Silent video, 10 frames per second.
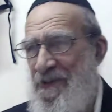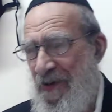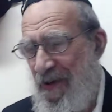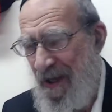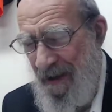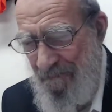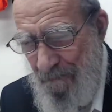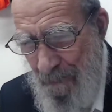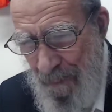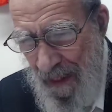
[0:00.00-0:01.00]

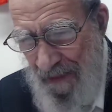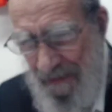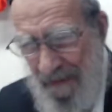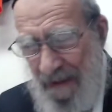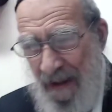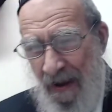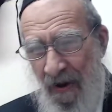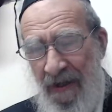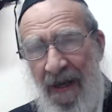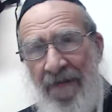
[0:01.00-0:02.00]
okay.
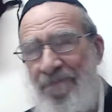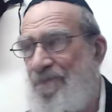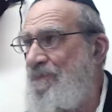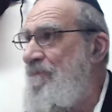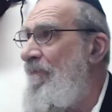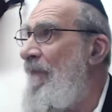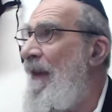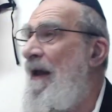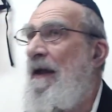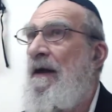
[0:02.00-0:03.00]
You know the combination?
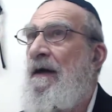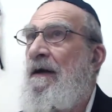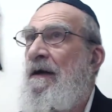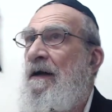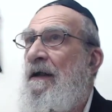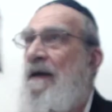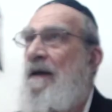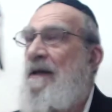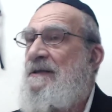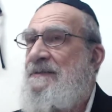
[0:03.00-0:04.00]
I do
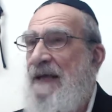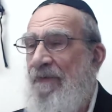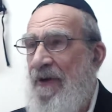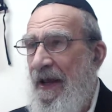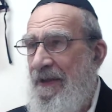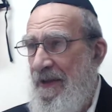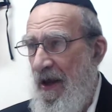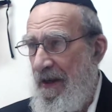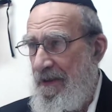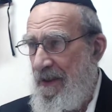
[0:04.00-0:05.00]
not. Seven, eight,
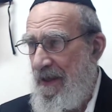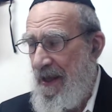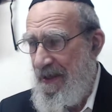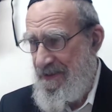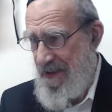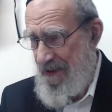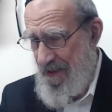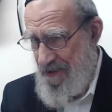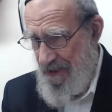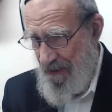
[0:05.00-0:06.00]
nine, Z.
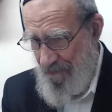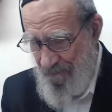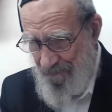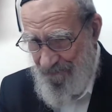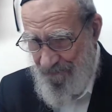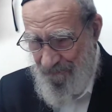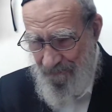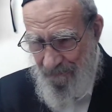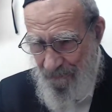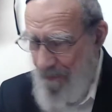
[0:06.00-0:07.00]
Z.
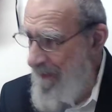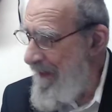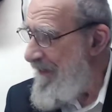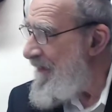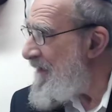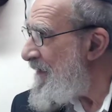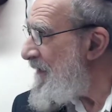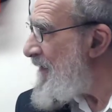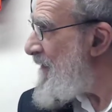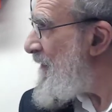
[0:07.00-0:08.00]
Okay, there's a way to leave it so